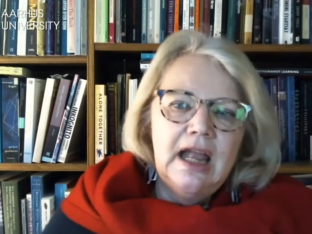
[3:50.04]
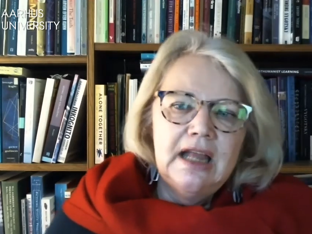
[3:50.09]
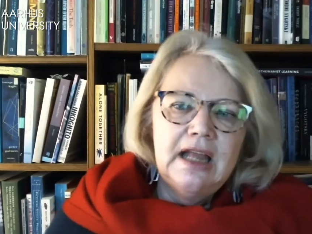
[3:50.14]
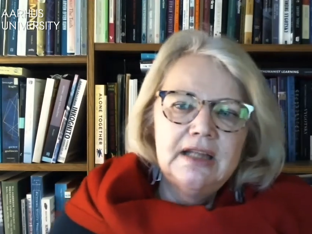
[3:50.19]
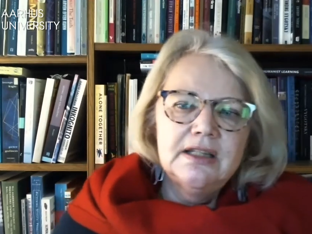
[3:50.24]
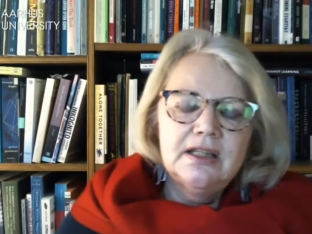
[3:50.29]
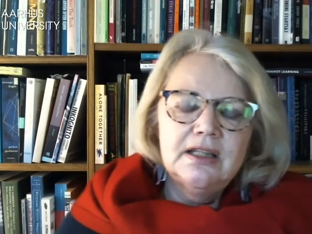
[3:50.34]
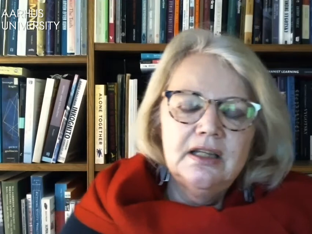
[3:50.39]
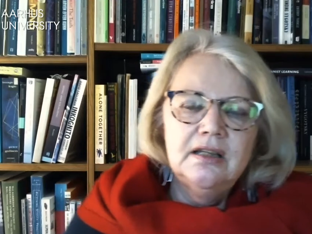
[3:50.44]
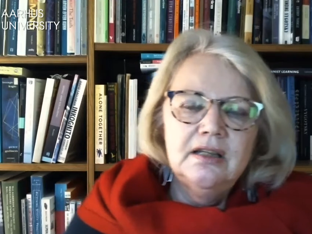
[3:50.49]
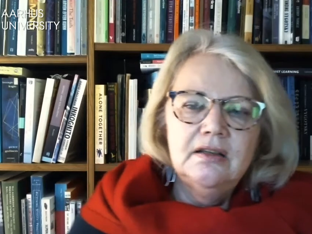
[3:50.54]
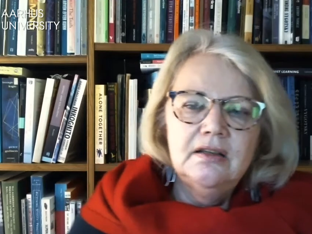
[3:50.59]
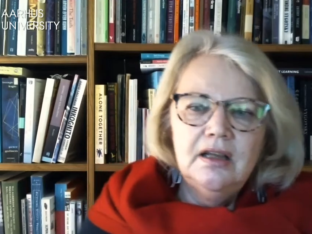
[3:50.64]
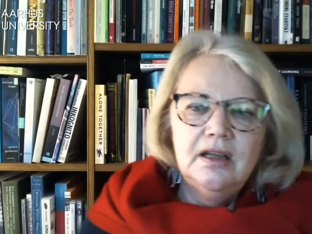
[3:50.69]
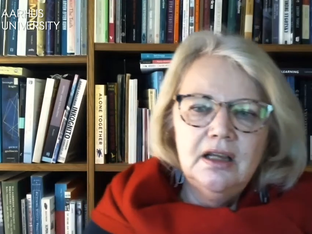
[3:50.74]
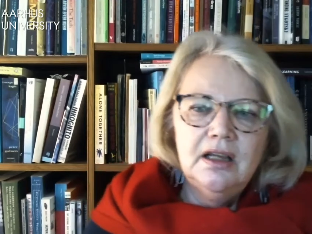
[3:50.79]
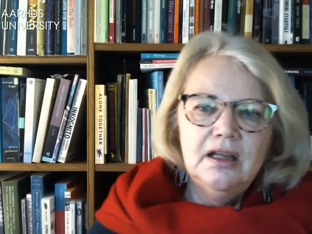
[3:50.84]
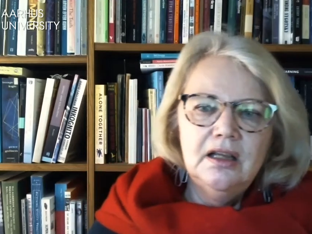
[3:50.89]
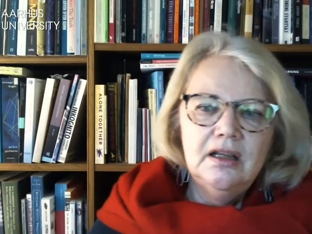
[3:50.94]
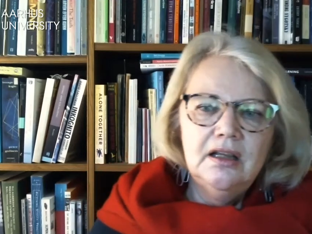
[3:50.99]
And
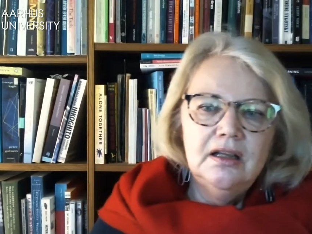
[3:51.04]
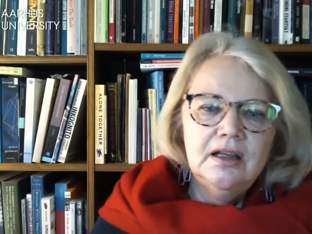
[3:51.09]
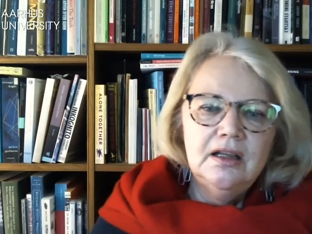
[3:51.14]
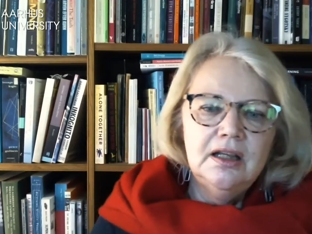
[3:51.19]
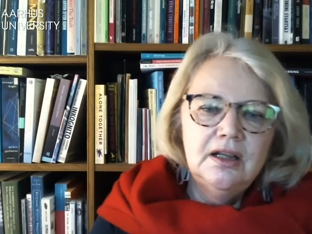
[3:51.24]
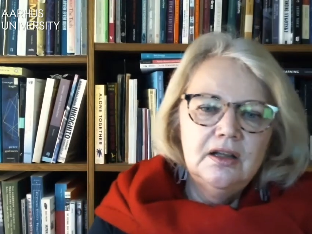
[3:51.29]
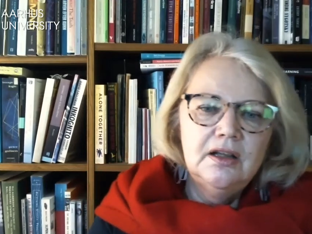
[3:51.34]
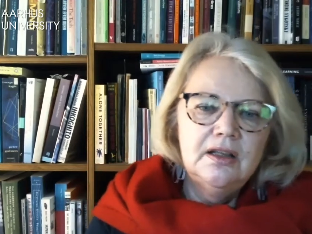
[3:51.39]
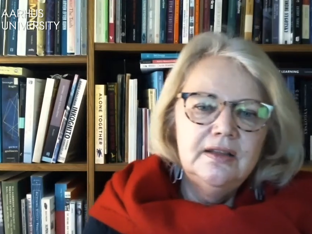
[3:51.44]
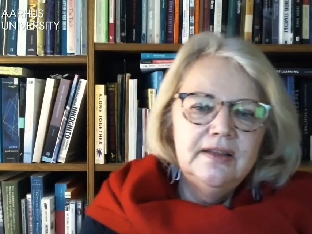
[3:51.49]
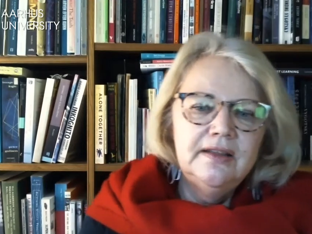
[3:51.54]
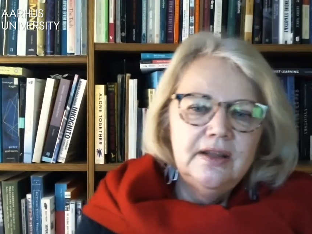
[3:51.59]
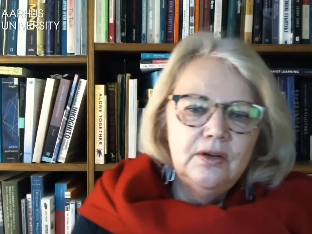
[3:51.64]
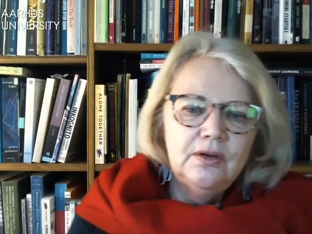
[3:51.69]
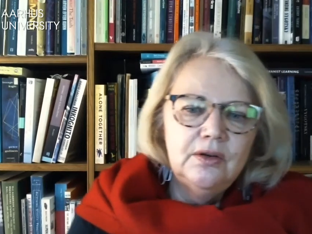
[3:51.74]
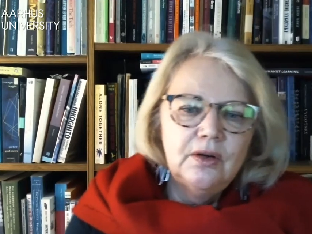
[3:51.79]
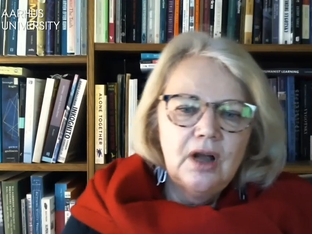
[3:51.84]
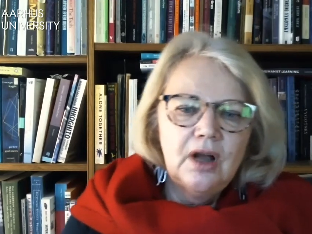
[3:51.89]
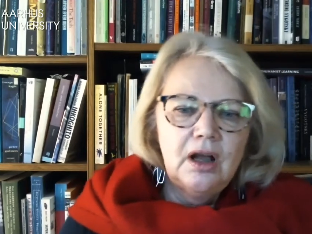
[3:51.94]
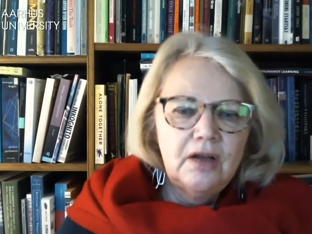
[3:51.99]
uh,
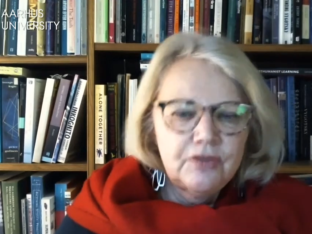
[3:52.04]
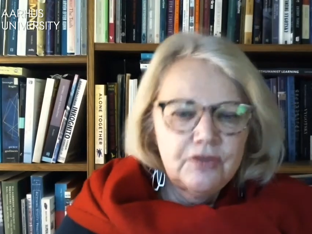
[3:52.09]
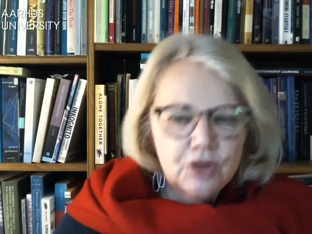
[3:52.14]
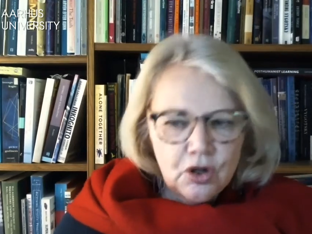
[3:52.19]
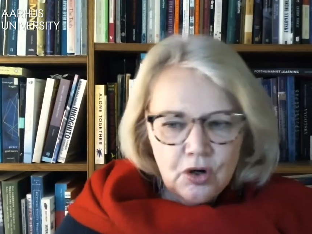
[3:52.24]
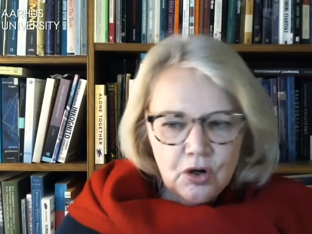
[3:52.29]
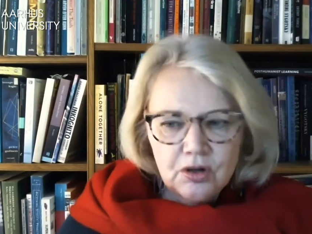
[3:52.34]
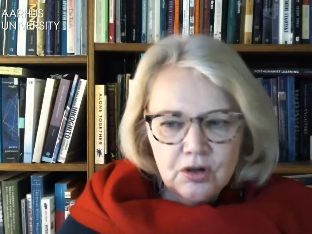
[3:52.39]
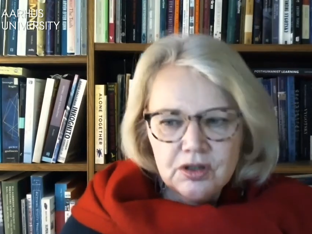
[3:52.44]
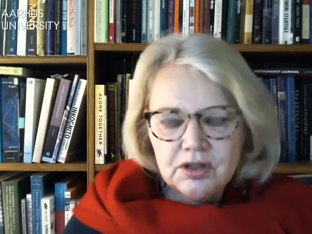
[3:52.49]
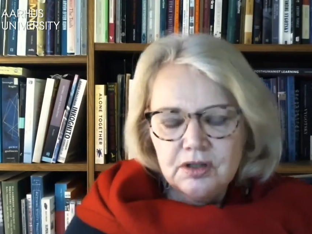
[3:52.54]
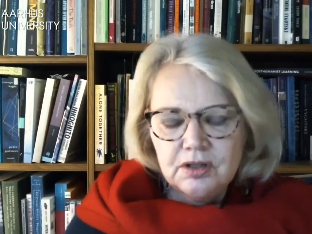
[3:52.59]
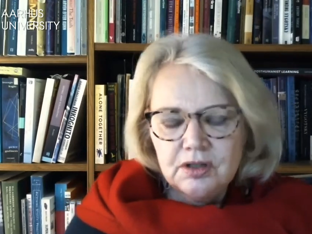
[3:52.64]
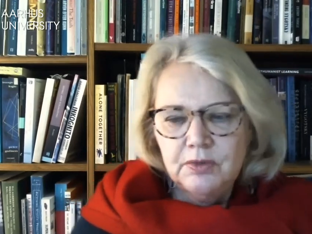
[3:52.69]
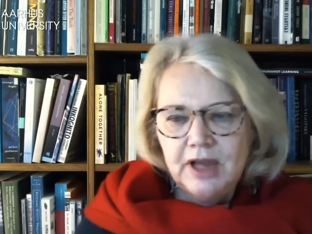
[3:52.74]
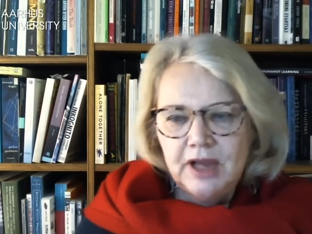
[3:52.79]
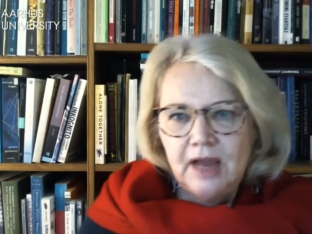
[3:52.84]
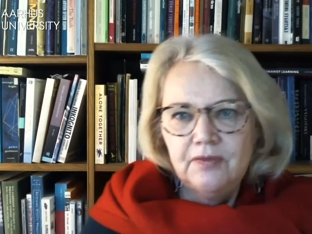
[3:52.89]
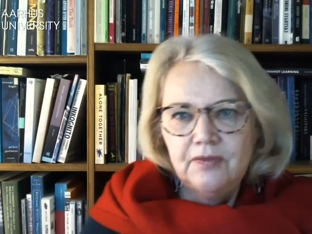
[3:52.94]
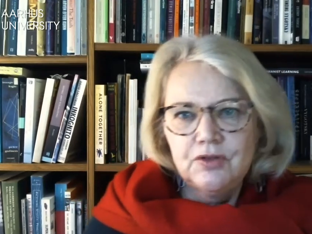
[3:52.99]
of
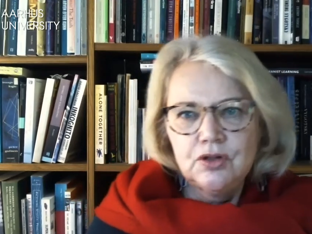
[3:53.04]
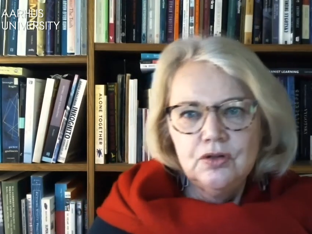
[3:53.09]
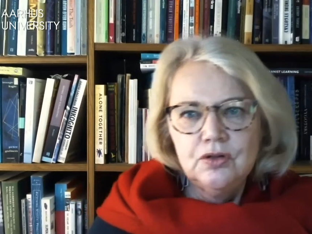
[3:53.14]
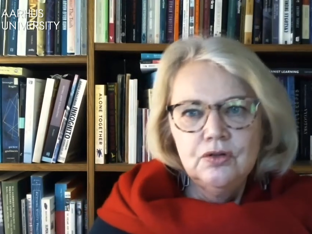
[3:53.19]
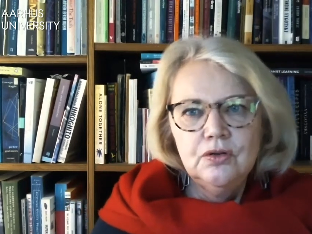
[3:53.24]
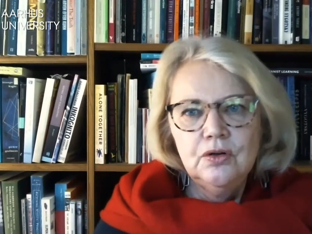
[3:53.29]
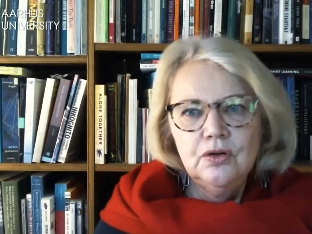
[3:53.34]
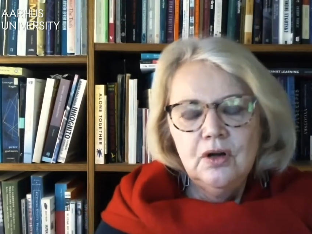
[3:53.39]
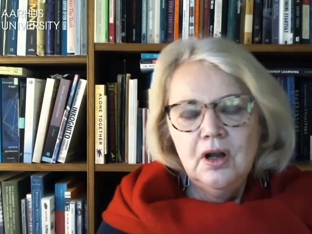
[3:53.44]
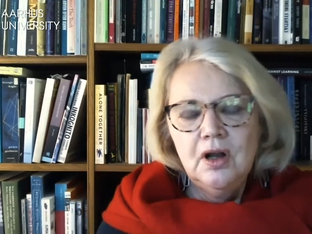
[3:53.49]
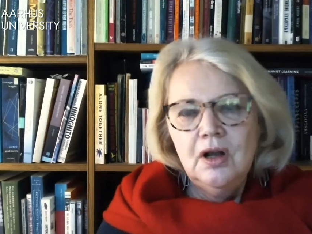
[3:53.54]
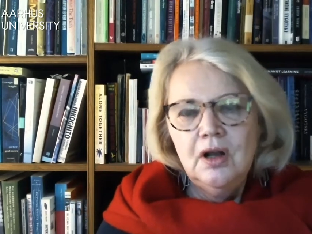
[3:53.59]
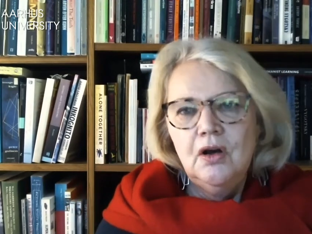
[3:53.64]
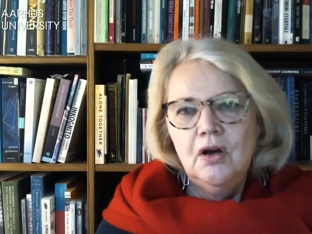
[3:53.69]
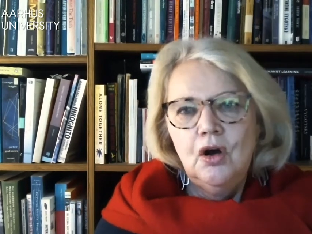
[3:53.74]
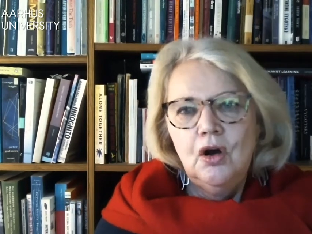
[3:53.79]
course, we have to